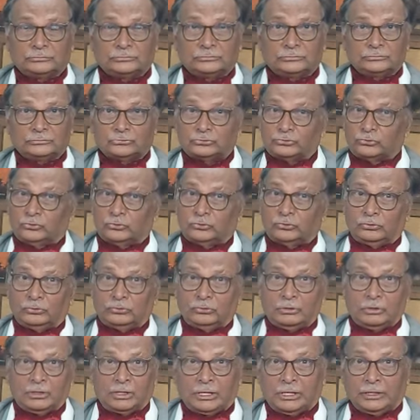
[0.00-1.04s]
So
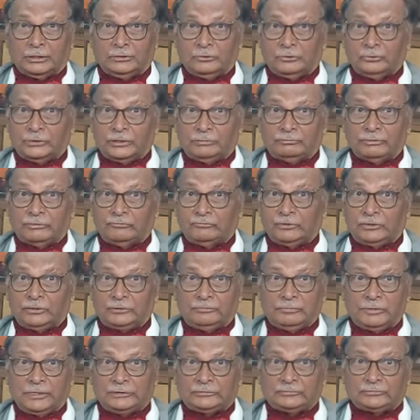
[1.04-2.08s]
I know them the very
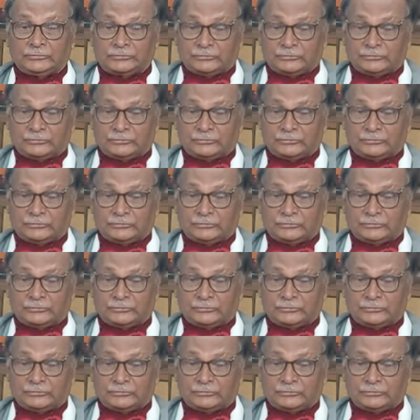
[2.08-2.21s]
best.